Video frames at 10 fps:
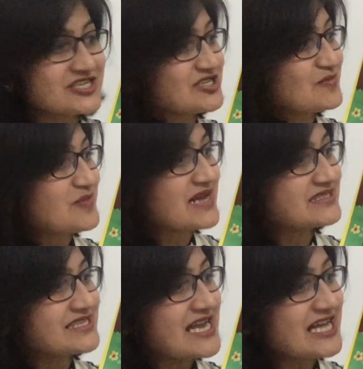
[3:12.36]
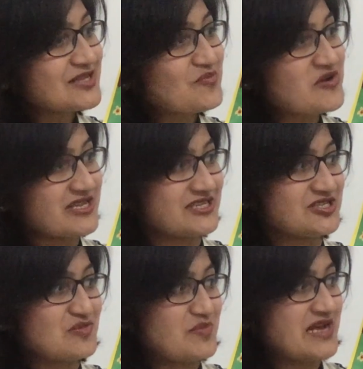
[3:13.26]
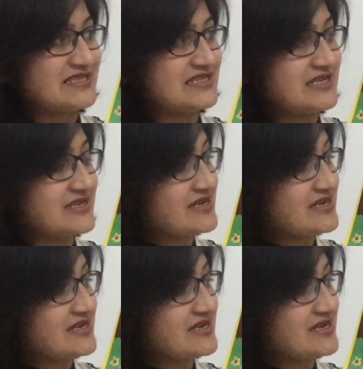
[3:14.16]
chimpanzee and the brother chimpanzee.